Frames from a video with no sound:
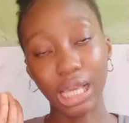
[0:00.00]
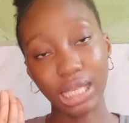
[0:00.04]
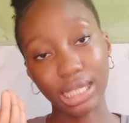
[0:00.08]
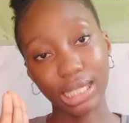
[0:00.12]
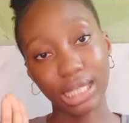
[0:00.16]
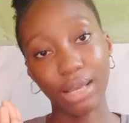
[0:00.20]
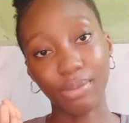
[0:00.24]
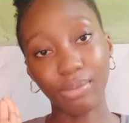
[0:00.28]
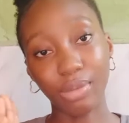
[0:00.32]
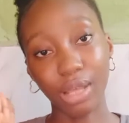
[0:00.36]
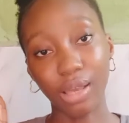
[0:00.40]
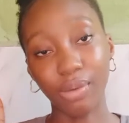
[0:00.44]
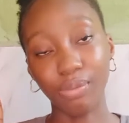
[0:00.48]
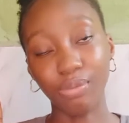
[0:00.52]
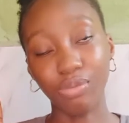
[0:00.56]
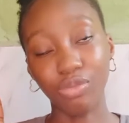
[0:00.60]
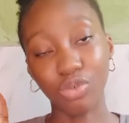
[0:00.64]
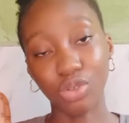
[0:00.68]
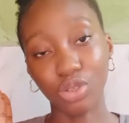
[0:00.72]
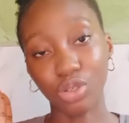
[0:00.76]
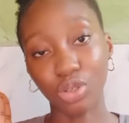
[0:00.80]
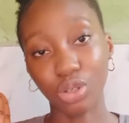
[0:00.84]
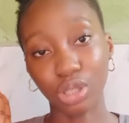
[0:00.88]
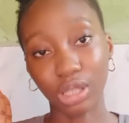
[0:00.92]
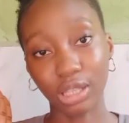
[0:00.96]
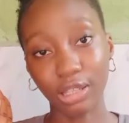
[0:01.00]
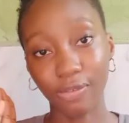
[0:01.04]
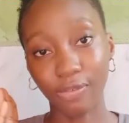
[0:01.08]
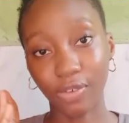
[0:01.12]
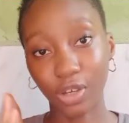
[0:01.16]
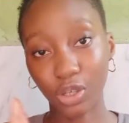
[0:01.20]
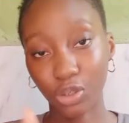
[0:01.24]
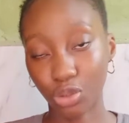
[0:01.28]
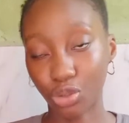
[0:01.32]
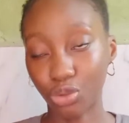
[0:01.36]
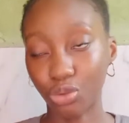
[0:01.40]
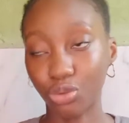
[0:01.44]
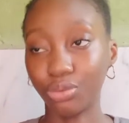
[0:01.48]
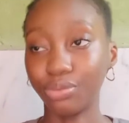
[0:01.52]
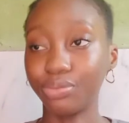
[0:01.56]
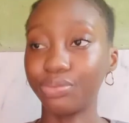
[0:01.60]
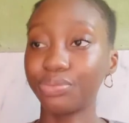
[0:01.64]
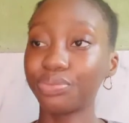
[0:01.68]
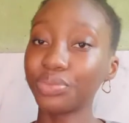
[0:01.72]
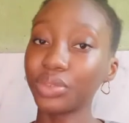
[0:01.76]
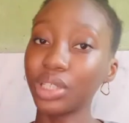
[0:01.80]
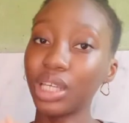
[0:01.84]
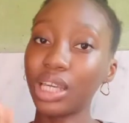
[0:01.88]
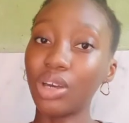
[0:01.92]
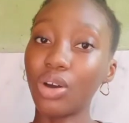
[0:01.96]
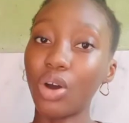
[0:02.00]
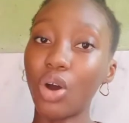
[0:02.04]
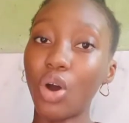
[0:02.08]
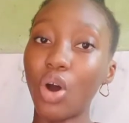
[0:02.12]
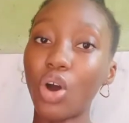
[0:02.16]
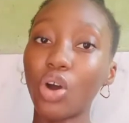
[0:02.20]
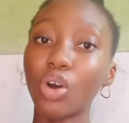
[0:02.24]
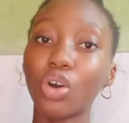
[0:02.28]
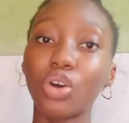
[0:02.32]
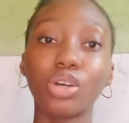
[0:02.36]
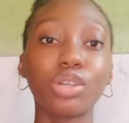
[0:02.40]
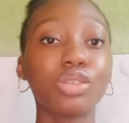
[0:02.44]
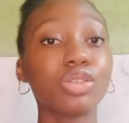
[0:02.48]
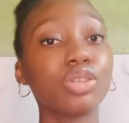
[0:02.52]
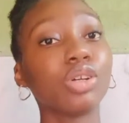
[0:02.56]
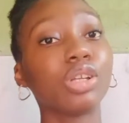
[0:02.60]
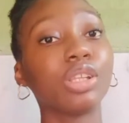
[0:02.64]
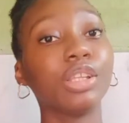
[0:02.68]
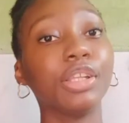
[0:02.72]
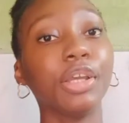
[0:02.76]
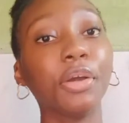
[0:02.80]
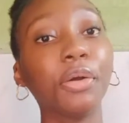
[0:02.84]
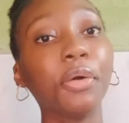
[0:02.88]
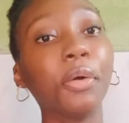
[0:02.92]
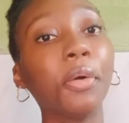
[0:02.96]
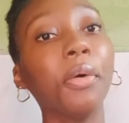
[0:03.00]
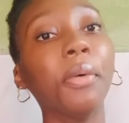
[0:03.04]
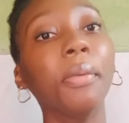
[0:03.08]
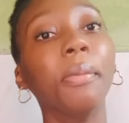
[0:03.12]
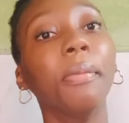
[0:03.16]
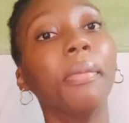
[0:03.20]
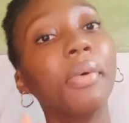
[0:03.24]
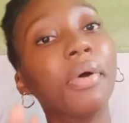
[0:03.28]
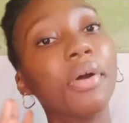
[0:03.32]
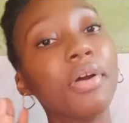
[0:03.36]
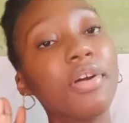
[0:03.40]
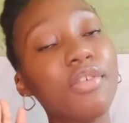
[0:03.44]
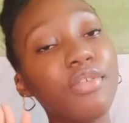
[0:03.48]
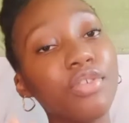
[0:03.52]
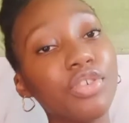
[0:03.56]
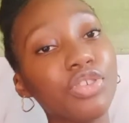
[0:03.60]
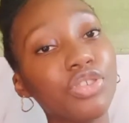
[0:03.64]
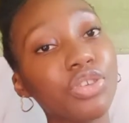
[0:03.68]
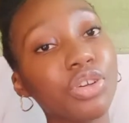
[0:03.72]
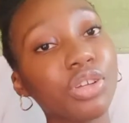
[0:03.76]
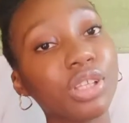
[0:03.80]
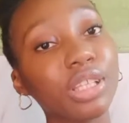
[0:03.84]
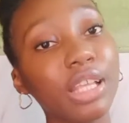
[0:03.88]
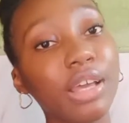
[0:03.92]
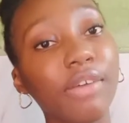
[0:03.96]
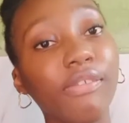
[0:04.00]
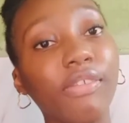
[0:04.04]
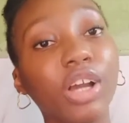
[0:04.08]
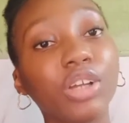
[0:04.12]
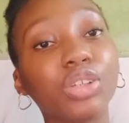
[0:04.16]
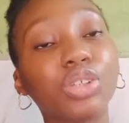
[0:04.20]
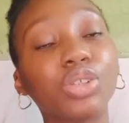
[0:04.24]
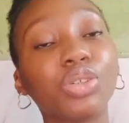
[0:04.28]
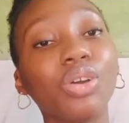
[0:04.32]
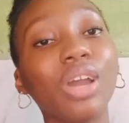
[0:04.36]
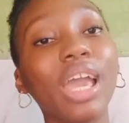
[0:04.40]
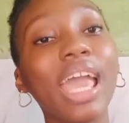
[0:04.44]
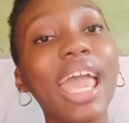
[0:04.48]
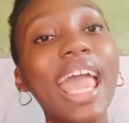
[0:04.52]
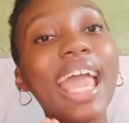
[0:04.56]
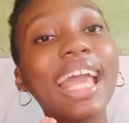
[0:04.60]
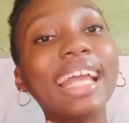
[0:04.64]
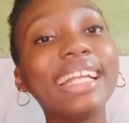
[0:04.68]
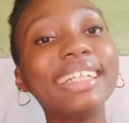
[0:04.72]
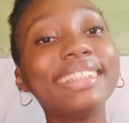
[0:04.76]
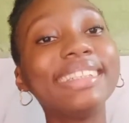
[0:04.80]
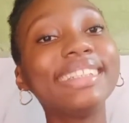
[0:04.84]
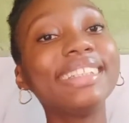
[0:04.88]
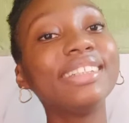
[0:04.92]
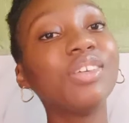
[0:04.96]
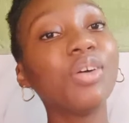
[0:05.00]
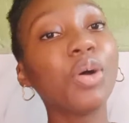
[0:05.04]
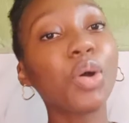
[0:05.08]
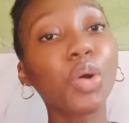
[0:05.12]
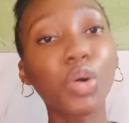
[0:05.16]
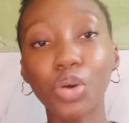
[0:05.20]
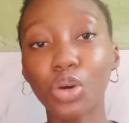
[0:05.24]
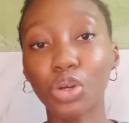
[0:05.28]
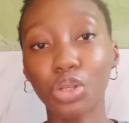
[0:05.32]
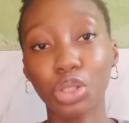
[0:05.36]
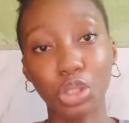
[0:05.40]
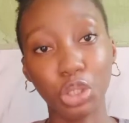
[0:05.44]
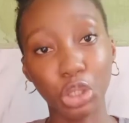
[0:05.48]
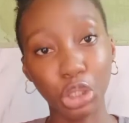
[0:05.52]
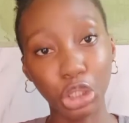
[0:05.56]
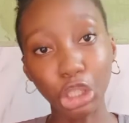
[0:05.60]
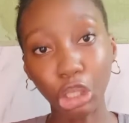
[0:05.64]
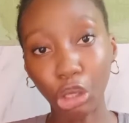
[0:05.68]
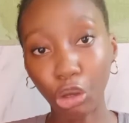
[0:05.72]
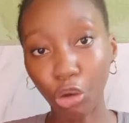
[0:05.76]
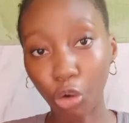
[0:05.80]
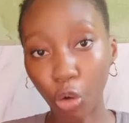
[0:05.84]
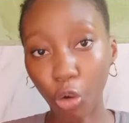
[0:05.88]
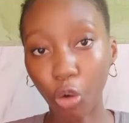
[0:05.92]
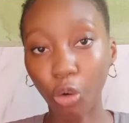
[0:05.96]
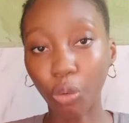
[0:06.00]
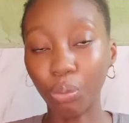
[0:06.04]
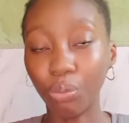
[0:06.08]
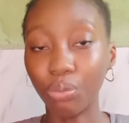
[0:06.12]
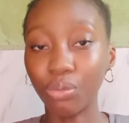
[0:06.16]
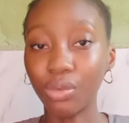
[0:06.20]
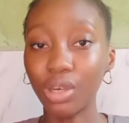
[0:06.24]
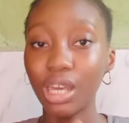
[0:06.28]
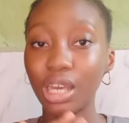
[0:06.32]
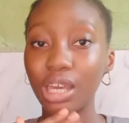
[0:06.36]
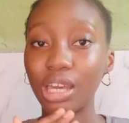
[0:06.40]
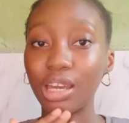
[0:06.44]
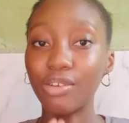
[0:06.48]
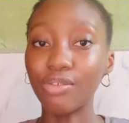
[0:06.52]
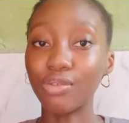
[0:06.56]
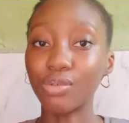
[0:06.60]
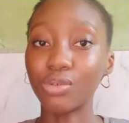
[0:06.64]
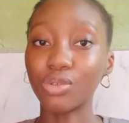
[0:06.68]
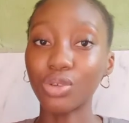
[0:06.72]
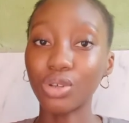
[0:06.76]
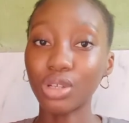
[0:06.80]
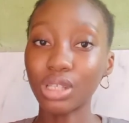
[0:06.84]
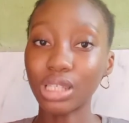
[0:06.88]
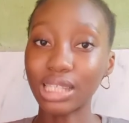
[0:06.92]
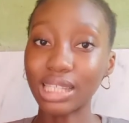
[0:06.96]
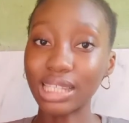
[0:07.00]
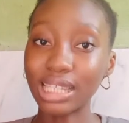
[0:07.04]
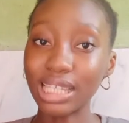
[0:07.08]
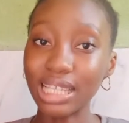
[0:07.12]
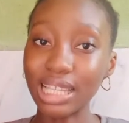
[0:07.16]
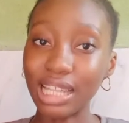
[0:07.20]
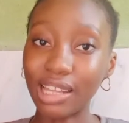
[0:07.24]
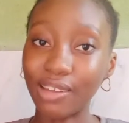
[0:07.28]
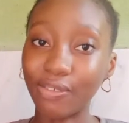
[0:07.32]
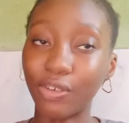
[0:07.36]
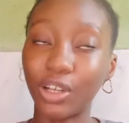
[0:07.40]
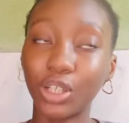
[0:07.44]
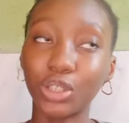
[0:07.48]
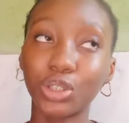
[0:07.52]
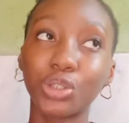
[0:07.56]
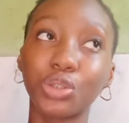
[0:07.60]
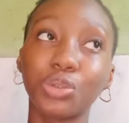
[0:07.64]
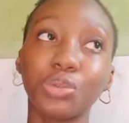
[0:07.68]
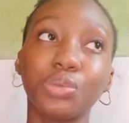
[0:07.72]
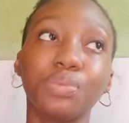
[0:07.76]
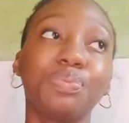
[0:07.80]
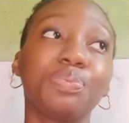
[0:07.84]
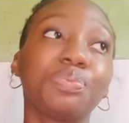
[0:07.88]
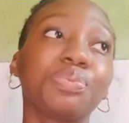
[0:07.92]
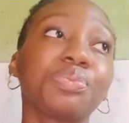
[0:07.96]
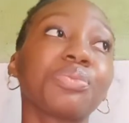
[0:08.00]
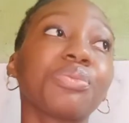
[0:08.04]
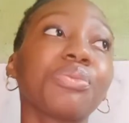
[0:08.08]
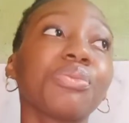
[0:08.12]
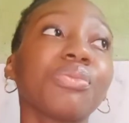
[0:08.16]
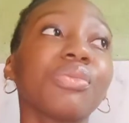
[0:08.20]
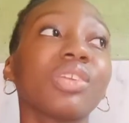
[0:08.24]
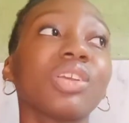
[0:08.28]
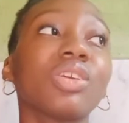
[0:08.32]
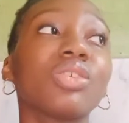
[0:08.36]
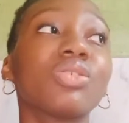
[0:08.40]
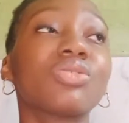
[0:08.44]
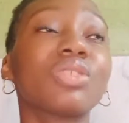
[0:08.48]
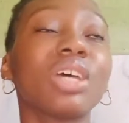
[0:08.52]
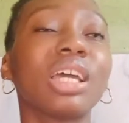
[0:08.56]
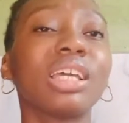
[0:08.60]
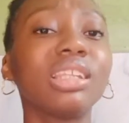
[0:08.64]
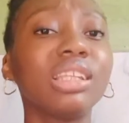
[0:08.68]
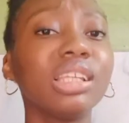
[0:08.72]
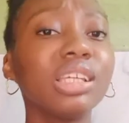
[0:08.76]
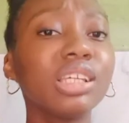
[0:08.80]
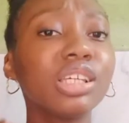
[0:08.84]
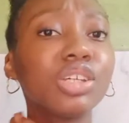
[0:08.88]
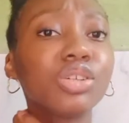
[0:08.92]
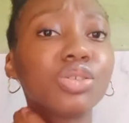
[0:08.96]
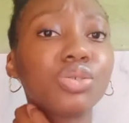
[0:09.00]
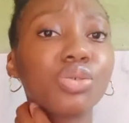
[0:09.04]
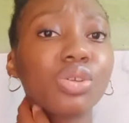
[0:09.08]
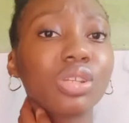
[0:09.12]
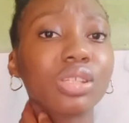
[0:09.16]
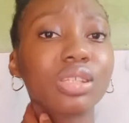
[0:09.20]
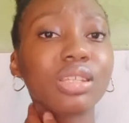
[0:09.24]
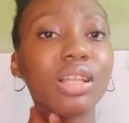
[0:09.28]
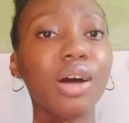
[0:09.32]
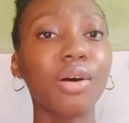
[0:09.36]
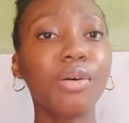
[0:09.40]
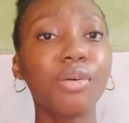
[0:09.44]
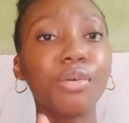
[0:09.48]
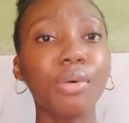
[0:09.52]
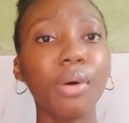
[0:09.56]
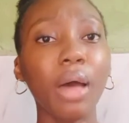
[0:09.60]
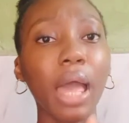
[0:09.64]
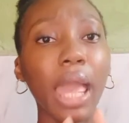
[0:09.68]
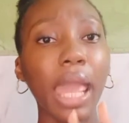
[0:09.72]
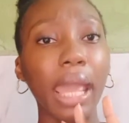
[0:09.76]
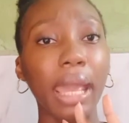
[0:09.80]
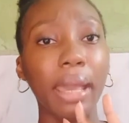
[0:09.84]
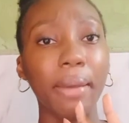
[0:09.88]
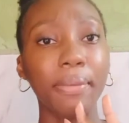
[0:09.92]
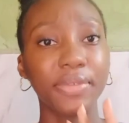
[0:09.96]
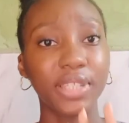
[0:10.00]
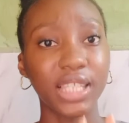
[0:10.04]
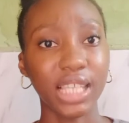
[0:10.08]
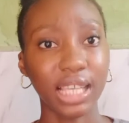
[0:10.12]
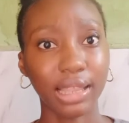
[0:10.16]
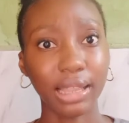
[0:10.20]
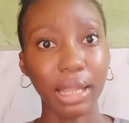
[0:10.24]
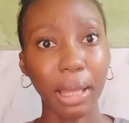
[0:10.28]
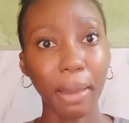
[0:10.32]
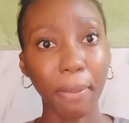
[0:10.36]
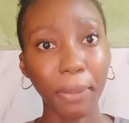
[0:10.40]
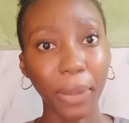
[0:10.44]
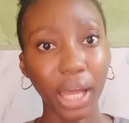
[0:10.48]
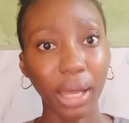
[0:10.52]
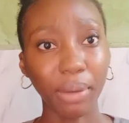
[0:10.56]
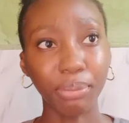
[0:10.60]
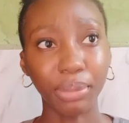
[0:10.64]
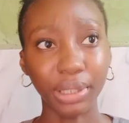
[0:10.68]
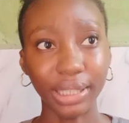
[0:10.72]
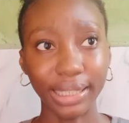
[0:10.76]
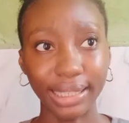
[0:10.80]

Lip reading: exam and result never show. August don't they come, result never show. Ending August don't they come, results still never show. So I think it was now September